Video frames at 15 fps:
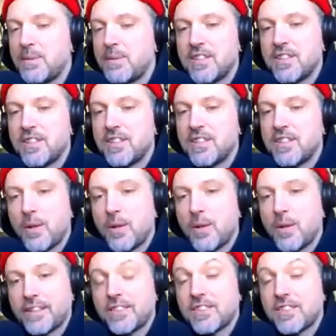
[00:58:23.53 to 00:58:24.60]
I mean, these are
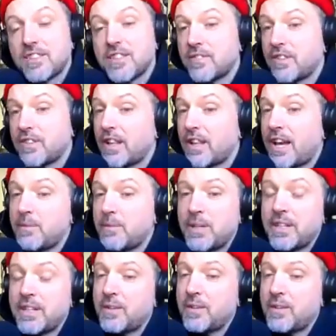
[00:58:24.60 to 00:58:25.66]
all practices of
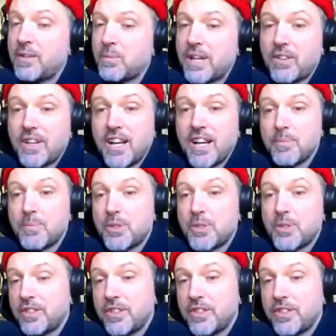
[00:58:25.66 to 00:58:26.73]
alignment, and whatever
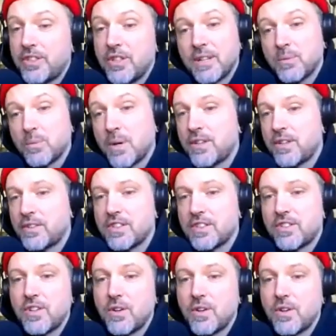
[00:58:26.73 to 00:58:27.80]
helps you to do it,
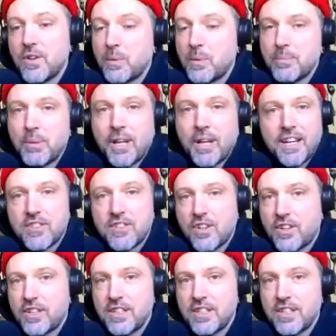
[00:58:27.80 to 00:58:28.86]
whether it's knowing where the
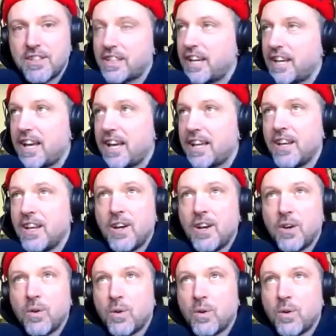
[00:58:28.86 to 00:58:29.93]
planets are in the
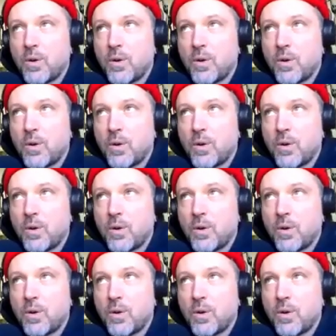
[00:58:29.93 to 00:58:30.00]
sky,